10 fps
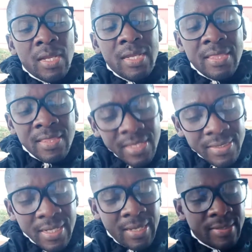In
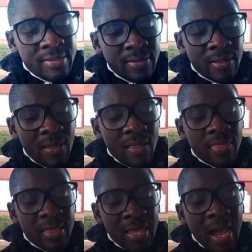this case,
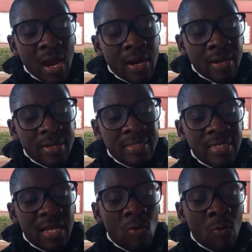they are
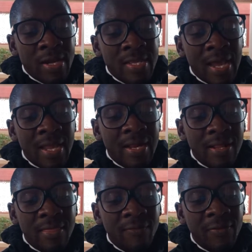granted a one-year
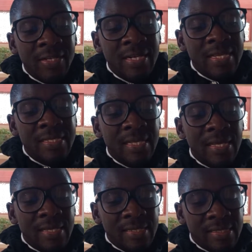health fitness
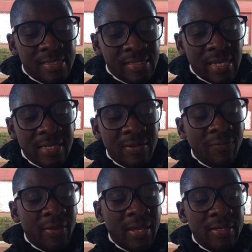
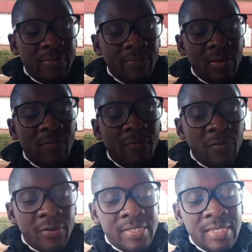certificate
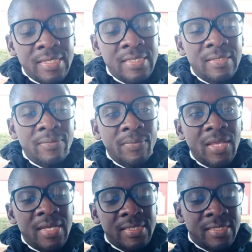for residence,
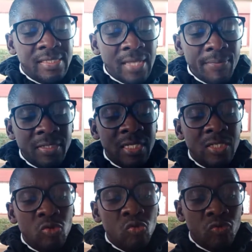subject
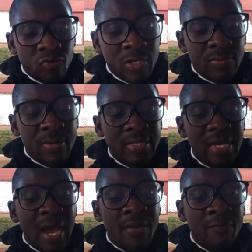to treatment
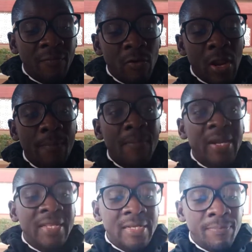and follow-up by
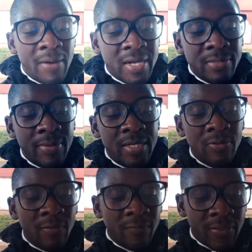the Department
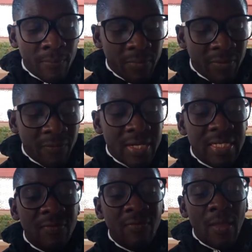of the
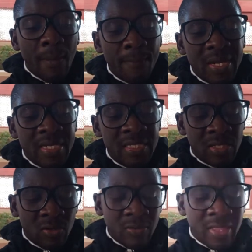Preventive
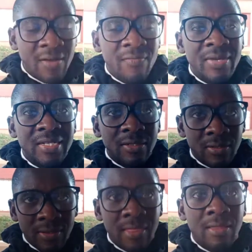Medicine or the Government
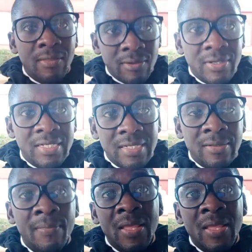Health Authority.